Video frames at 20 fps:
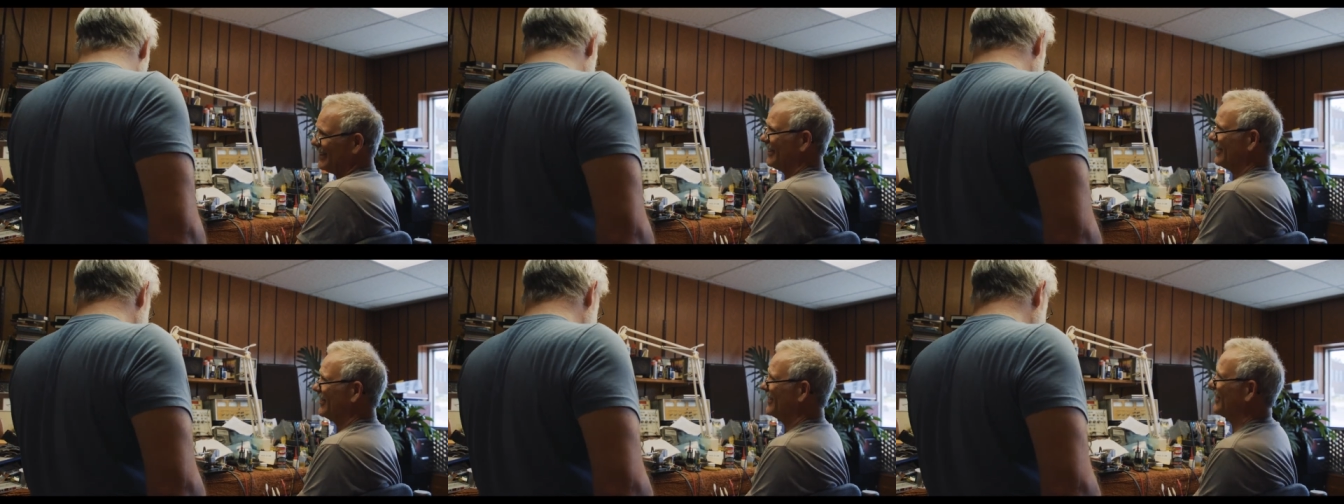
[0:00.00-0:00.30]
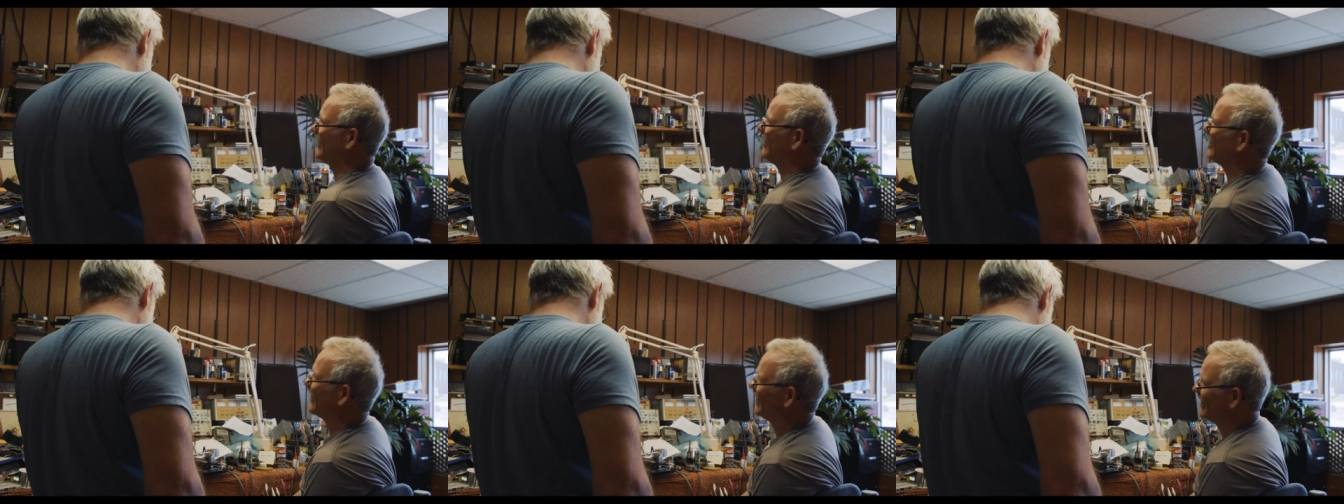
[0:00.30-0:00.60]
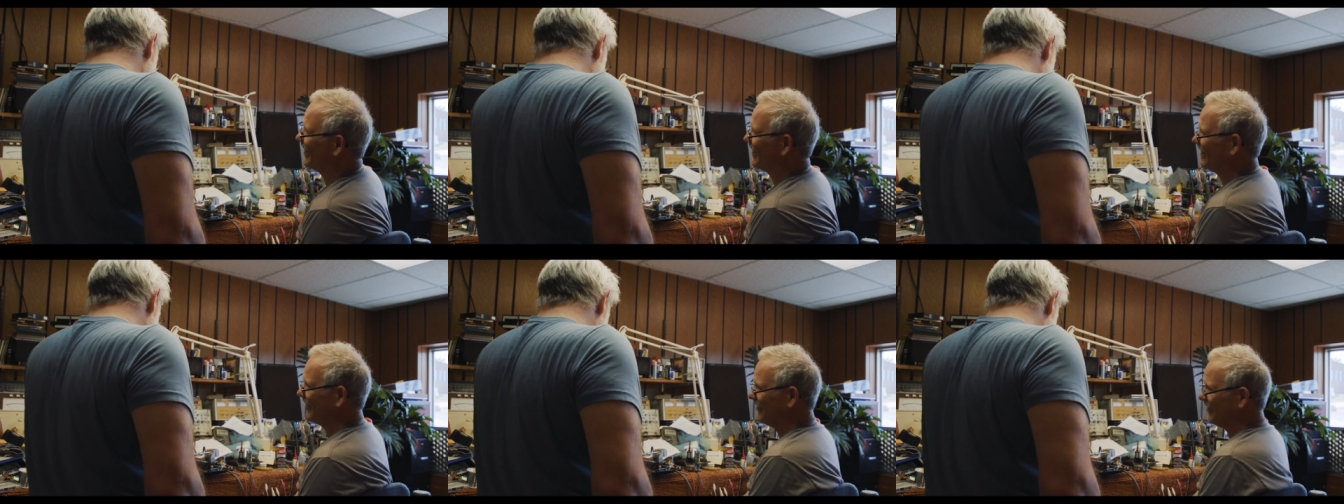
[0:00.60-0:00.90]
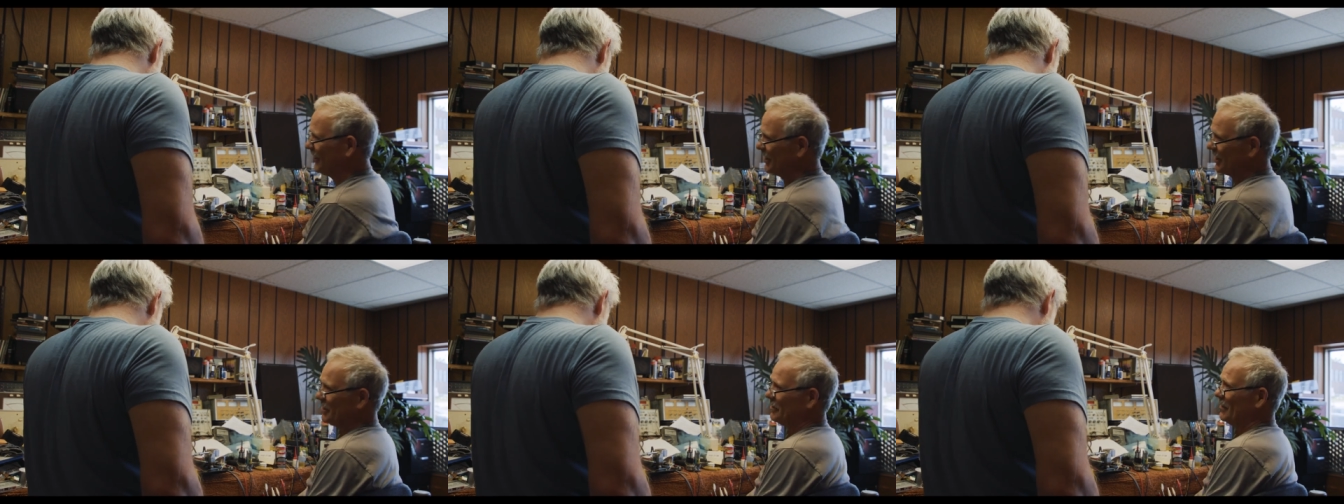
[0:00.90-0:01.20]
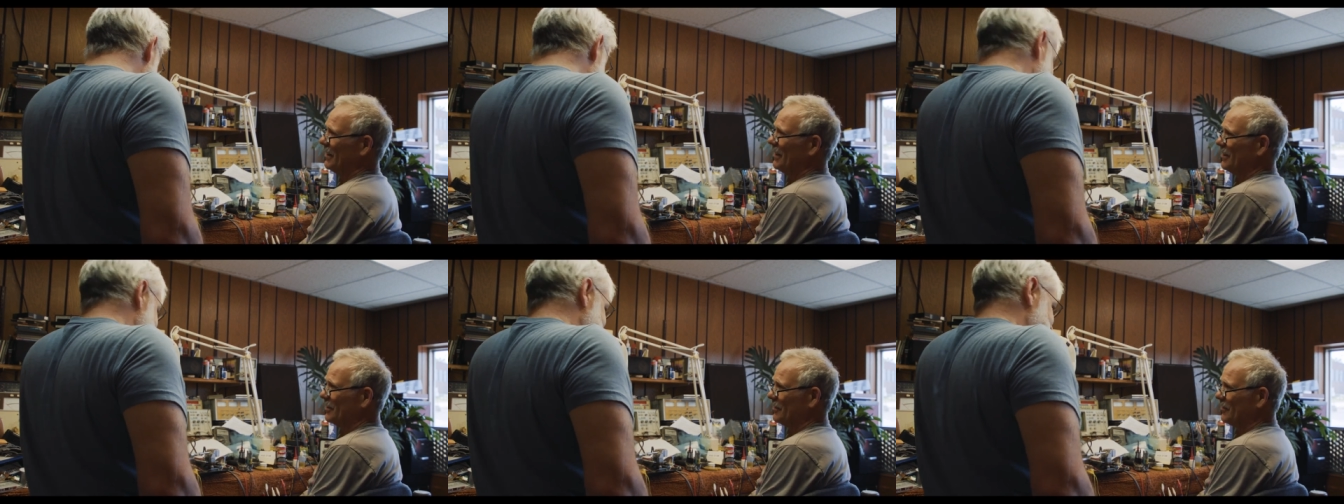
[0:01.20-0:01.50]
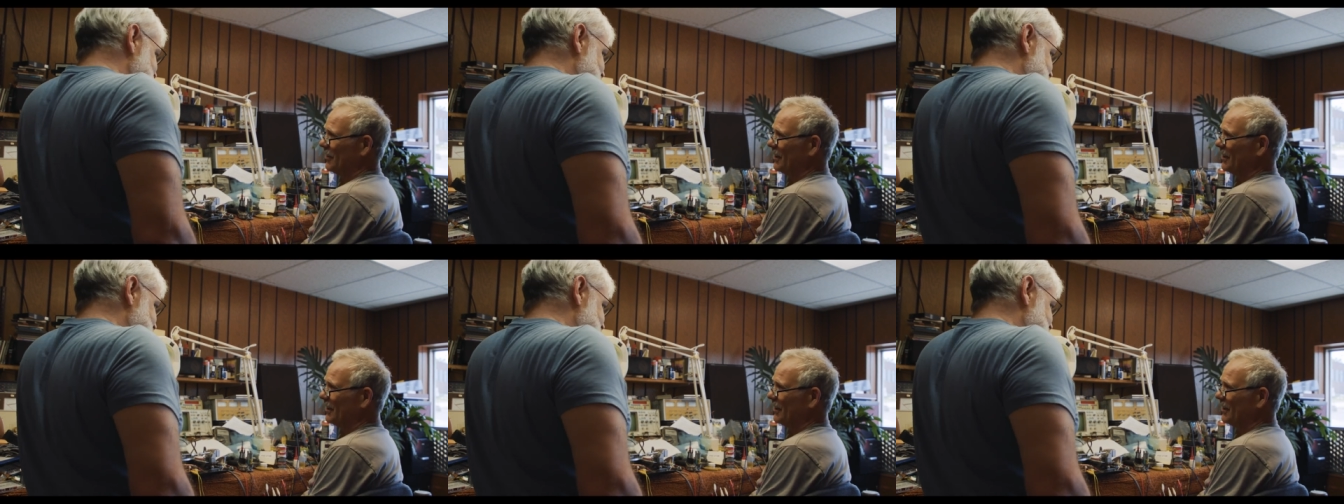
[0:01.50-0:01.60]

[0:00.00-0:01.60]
you could just put them out in the